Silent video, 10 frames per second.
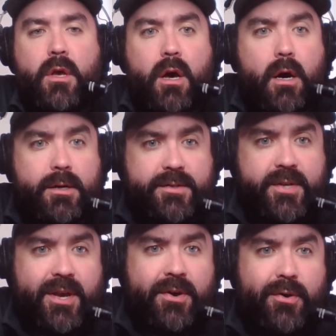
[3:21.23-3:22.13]

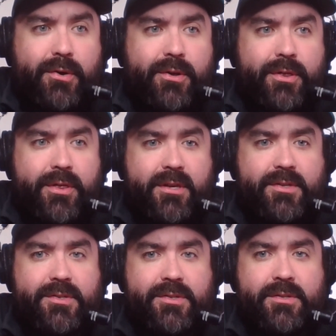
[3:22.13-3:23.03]
until
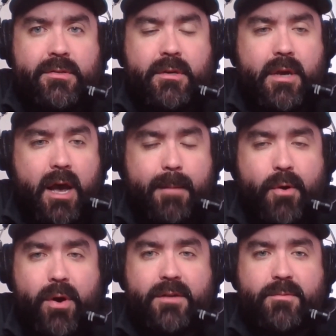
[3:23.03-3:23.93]
this
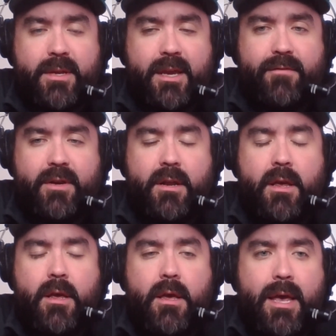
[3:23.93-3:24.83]
combo has been given
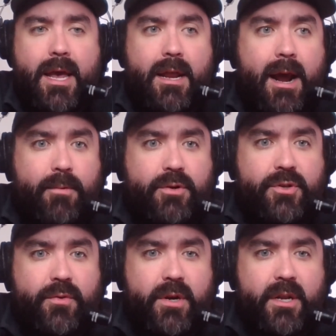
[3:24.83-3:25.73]
an
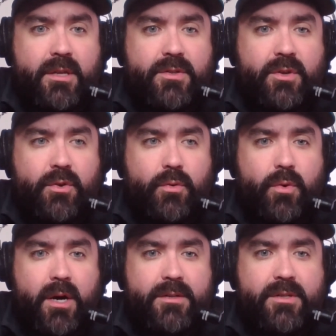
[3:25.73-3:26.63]
opportunity to
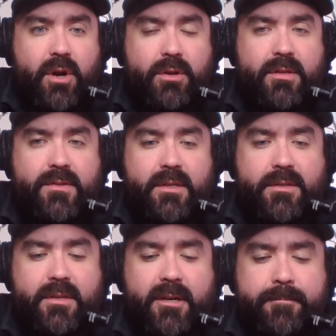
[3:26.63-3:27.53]
uh, start the
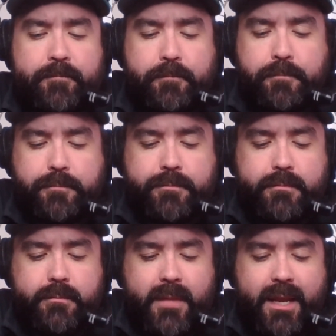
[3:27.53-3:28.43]
season.
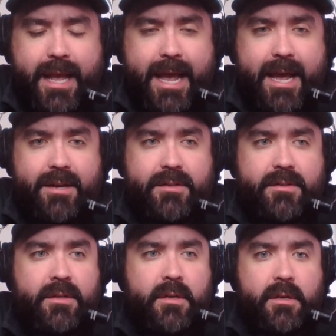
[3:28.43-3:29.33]
And
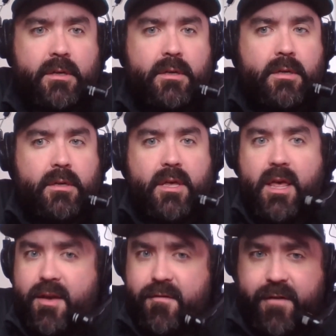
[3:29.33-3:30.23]

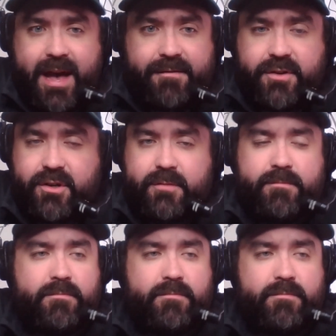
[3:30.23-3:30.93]
if after